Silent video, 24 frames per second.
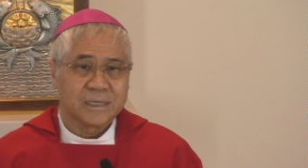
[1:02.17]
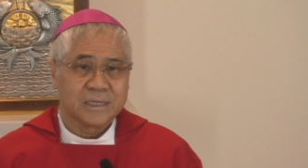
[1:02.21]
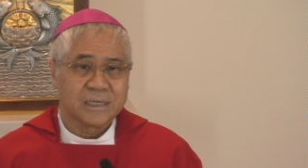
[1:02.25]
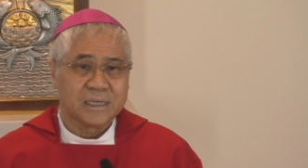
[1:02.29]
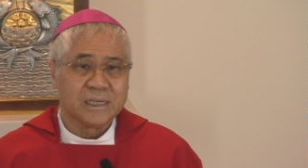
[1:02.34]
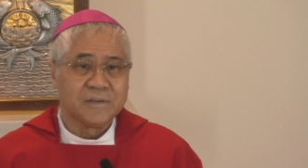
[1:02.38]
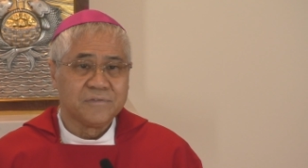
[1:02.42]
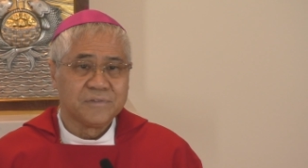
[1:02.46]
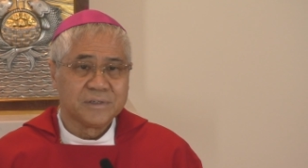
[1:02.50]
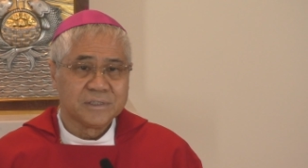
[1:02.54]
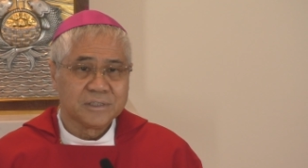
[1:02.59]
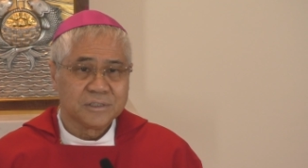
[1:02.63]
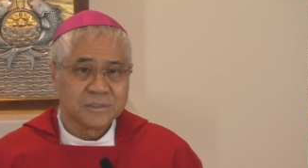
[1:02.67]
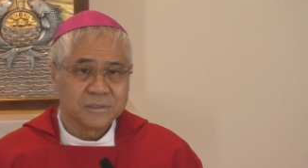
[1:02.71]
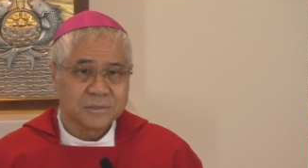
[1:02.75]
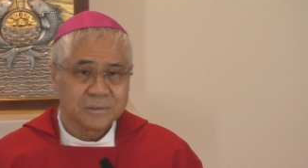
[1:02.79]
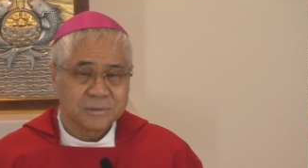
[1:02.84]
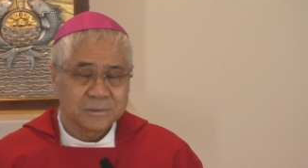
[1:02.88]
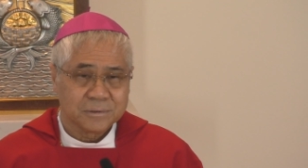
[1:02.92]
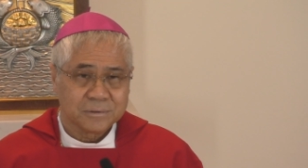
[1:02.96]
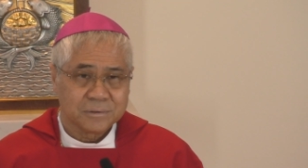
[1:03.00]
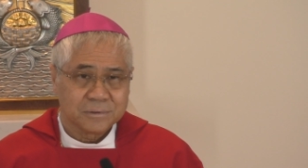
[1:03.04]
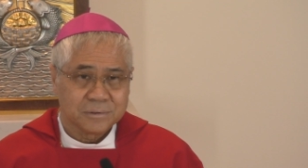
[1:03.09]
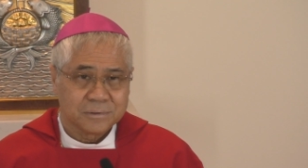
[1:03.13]

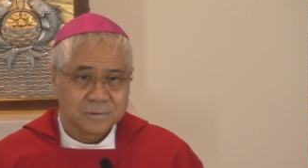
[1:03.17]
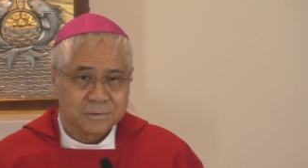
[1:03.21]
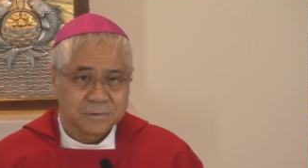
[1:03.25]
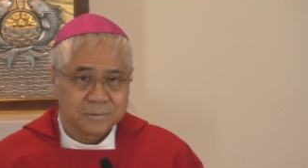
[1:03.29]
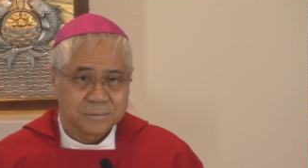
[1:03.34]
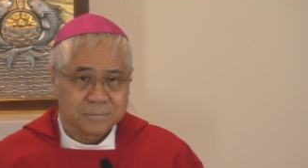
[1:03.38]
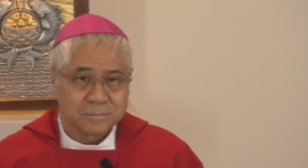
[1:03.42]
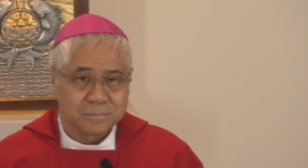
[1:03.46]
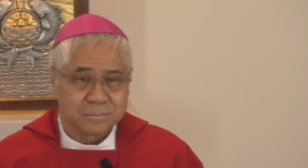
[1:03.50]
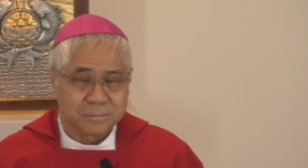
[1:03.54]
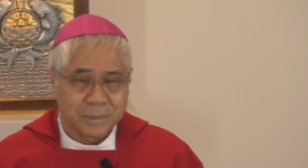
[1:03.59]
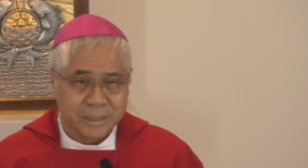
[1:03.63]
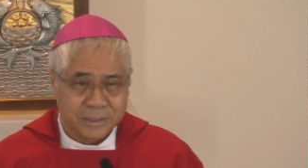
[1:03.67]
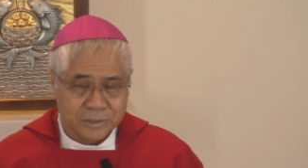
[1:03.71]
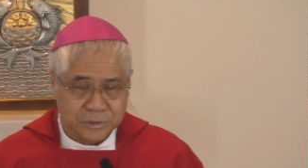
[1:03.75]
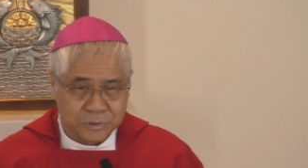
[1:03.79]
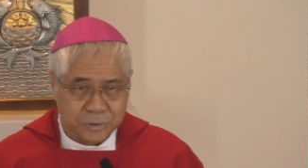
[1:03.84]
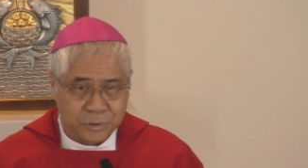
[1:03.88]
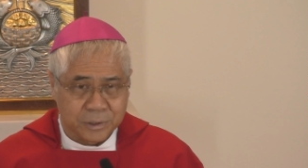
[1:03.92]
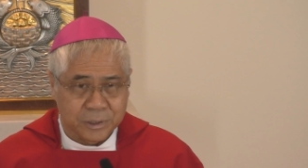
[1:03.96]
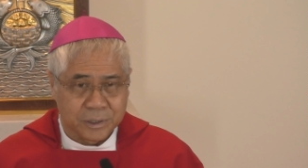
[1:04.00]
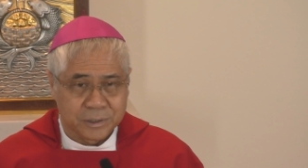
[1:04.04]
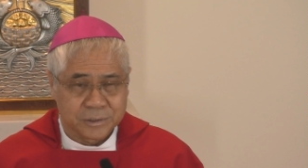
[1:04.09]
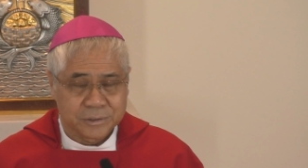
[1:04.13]
given by
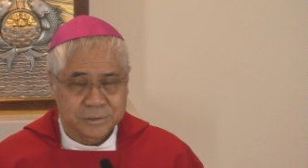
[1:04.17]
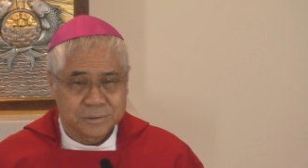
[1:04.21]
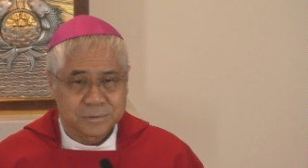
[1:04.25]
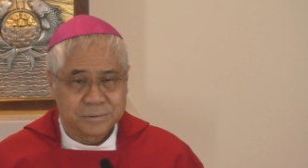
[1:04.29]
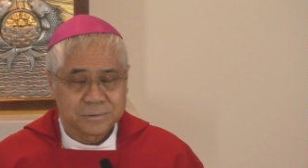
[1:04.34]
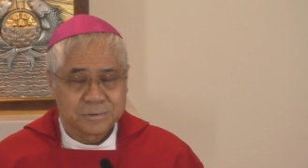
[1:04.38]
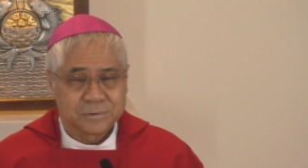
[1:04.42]
God